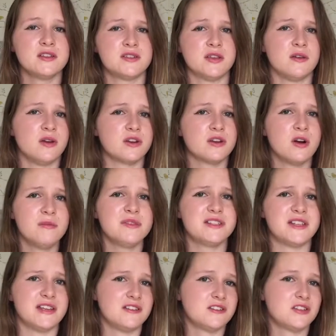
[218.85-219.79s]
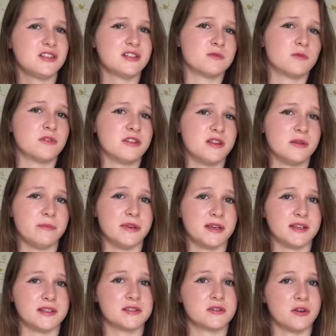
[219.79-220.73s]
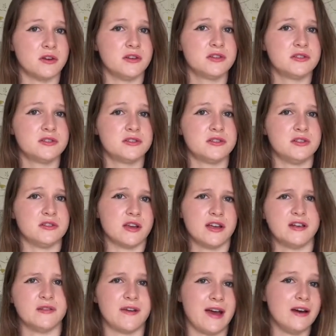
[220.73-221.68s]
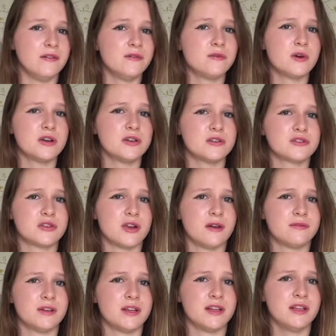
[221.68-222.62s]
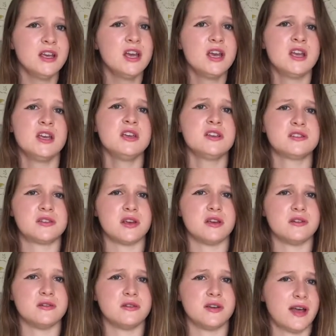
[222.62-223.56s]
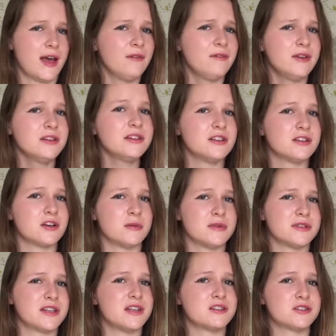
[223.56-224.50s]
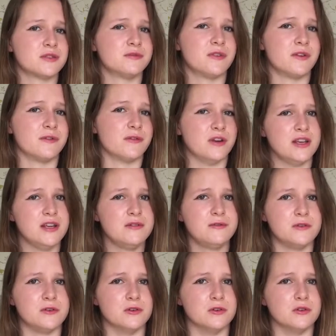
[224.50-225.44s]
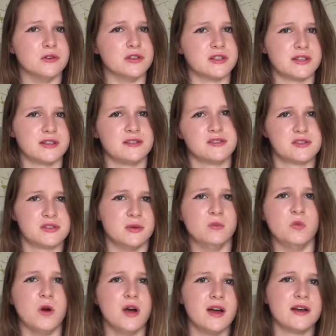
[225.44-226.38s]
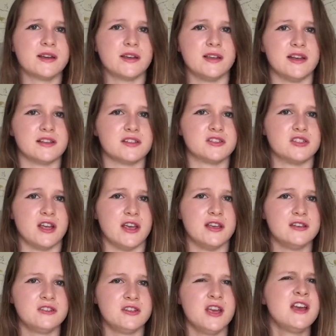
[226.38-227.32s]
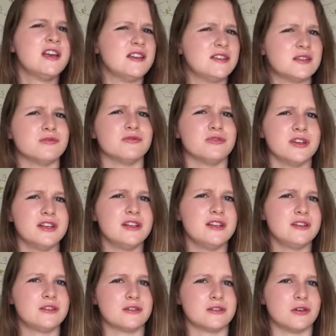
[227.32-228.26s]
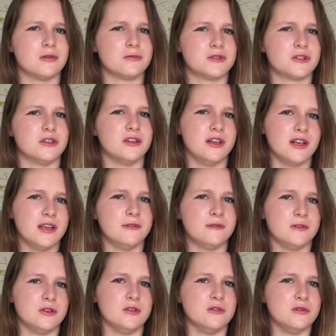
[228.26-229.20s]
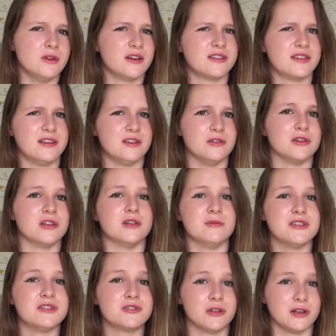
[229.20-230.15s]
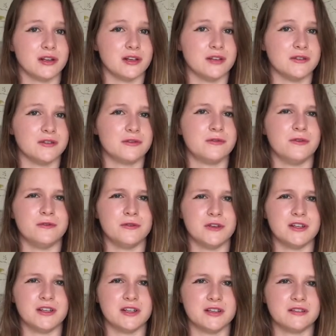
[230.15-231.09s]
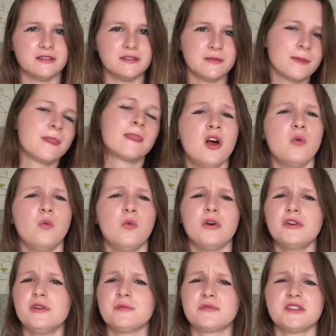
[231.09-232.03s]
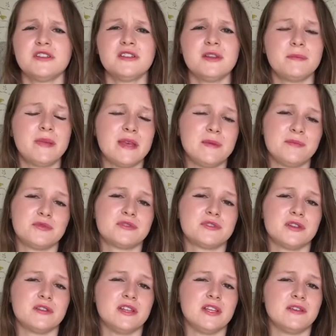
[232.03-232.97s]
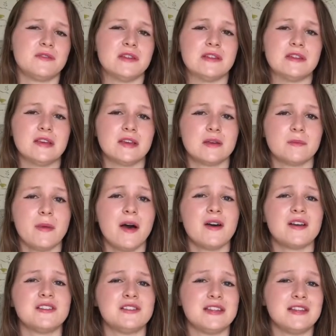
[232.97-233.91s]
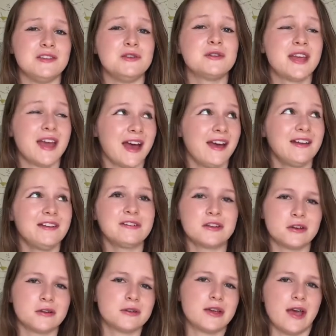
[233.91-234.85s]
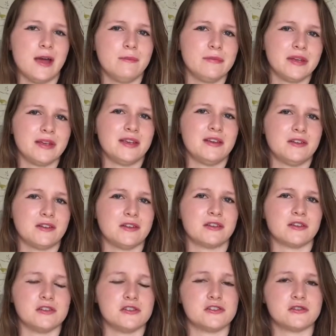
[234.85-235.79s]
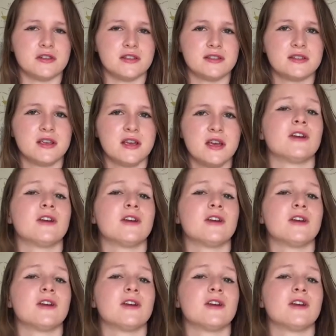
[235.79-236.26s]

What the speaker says: So accommodation is one of the biggest costs you kind of have while you're traveling. So having the accommodation for free for some work in exchange is a really good option if you think you're going to be struggling for funding. One option that people don't even think about is that you can go camping in other countries.